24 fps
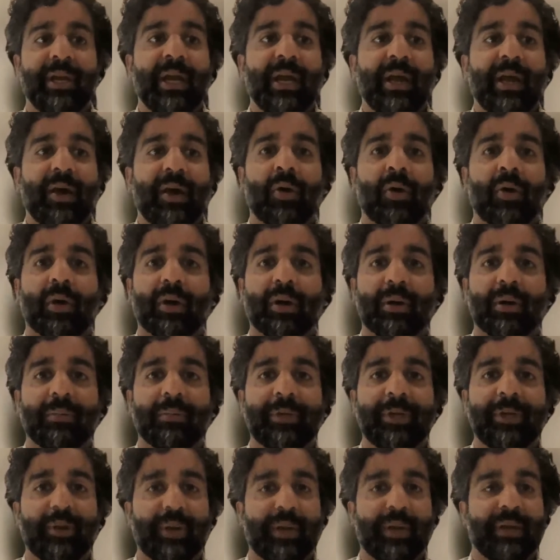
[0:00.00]
or
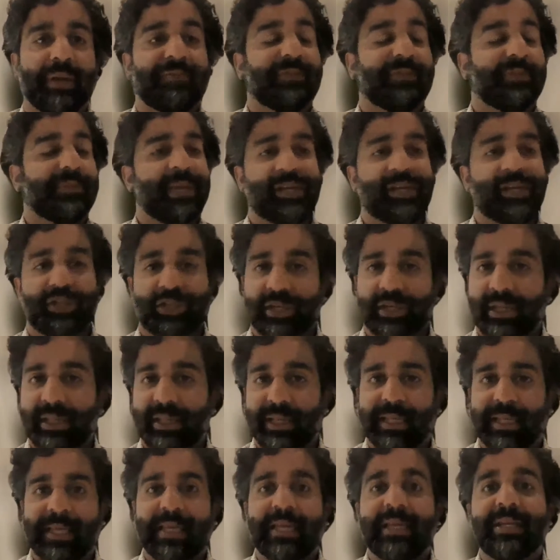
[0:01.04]
inflammation in
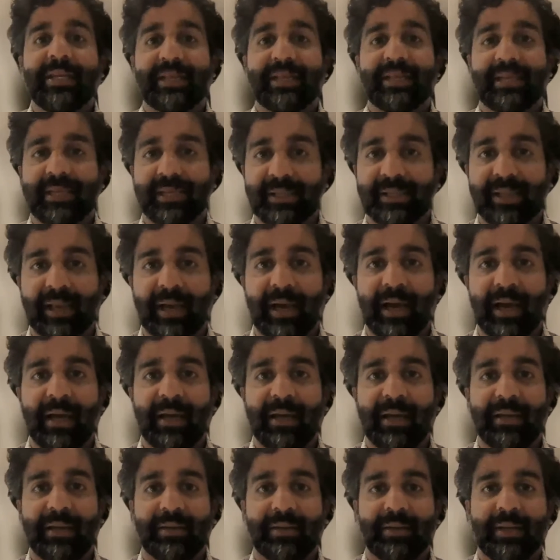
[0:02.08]
the kidneys
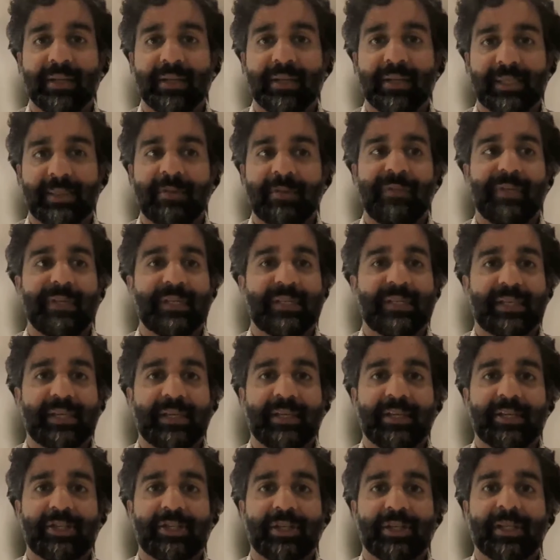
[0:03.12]
in some of these
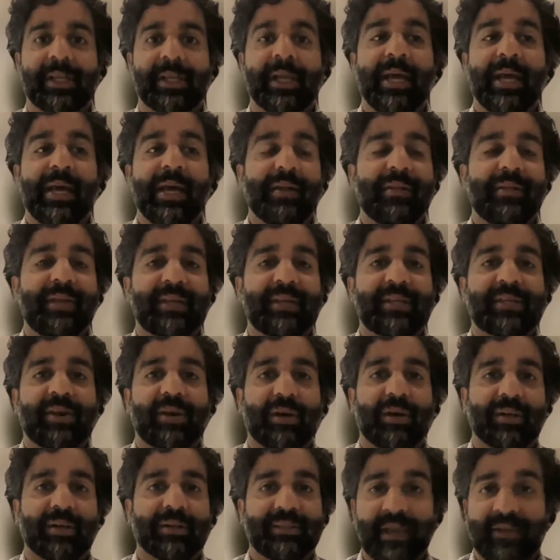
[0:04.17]
conditions, this
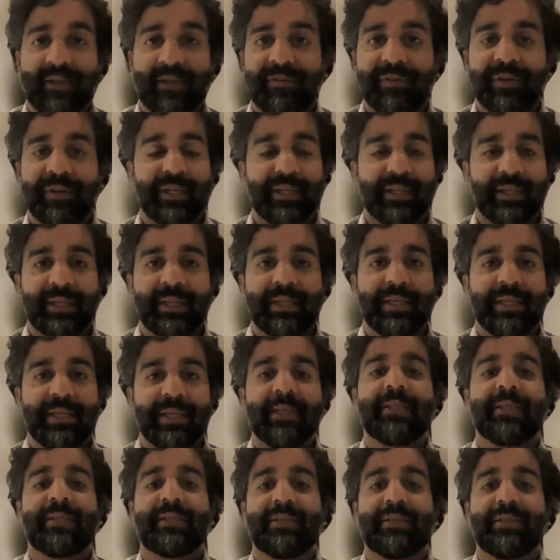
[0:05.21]
all definitely
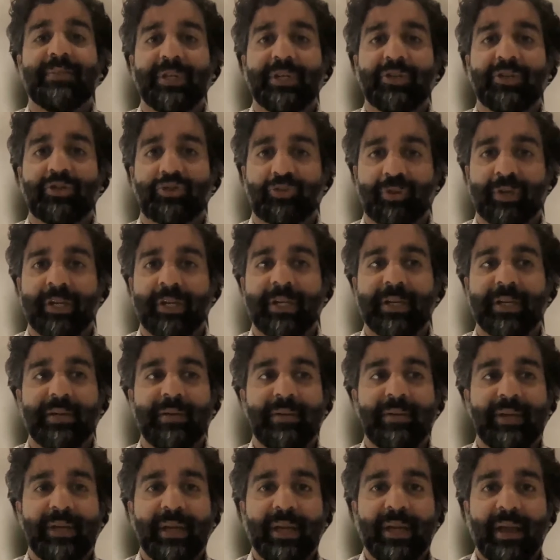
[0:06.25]
needs to be
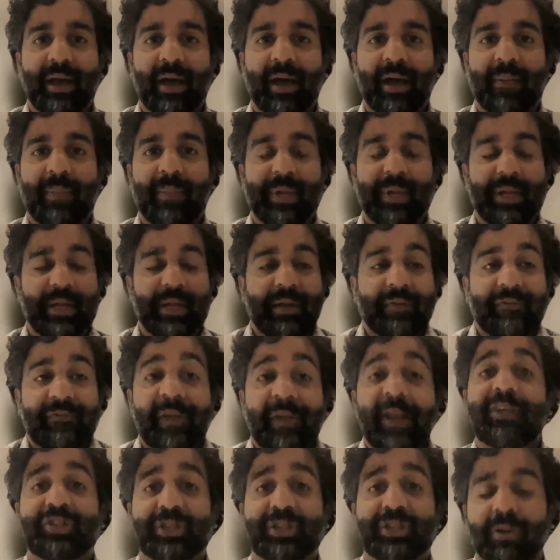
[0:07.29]
treated. An
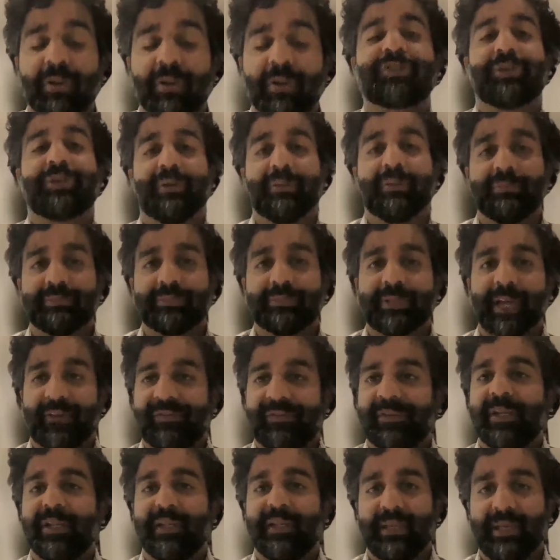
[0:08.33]
infection also
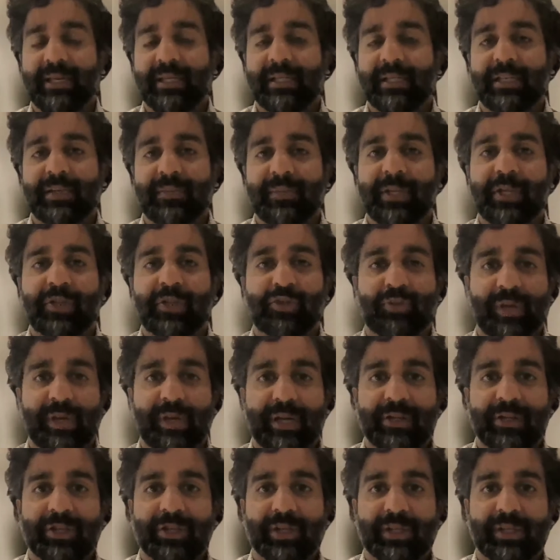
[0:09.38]
definitely needs to be
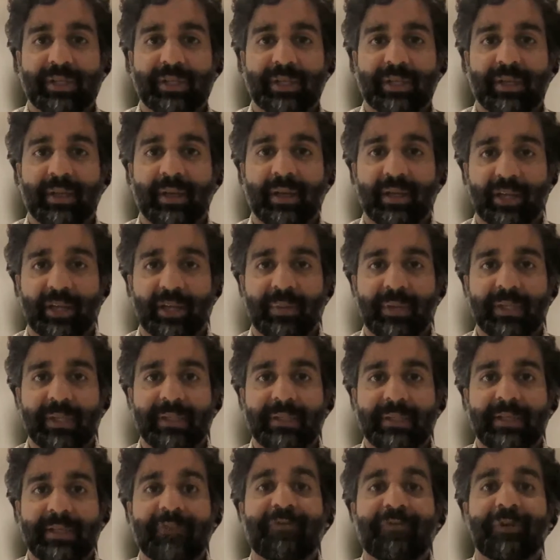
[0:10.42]
treated, just a little bit
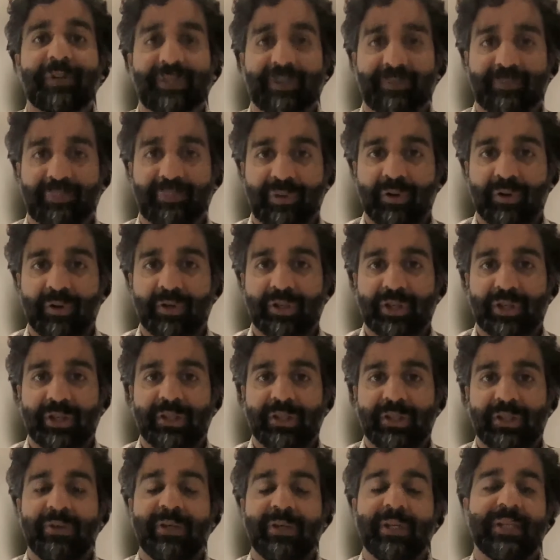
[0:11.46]
different approach
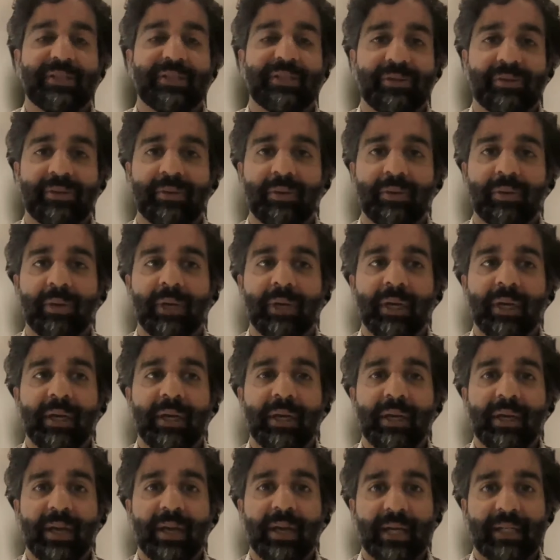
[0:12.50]
because you need to
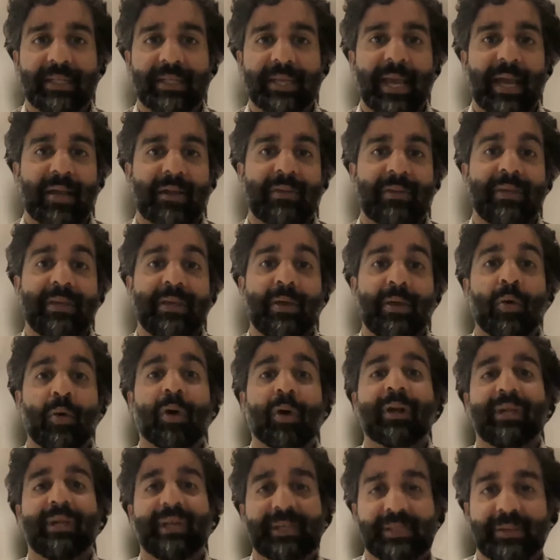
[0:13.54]
attack the
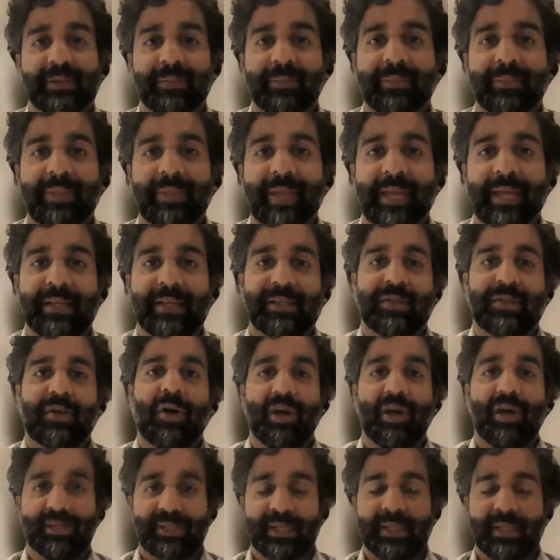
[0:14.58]
organism that is
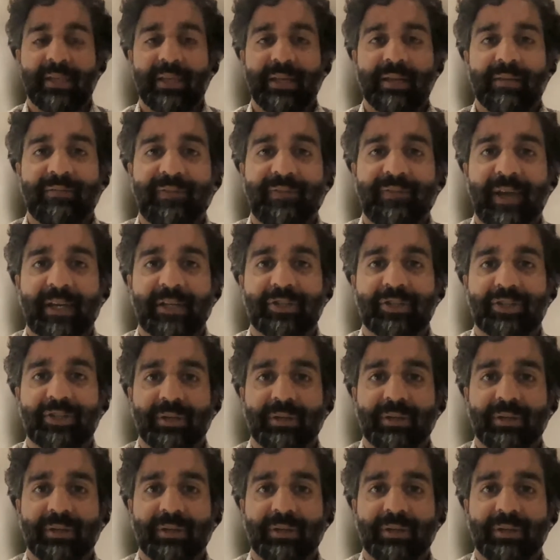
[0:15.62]
causing the infection.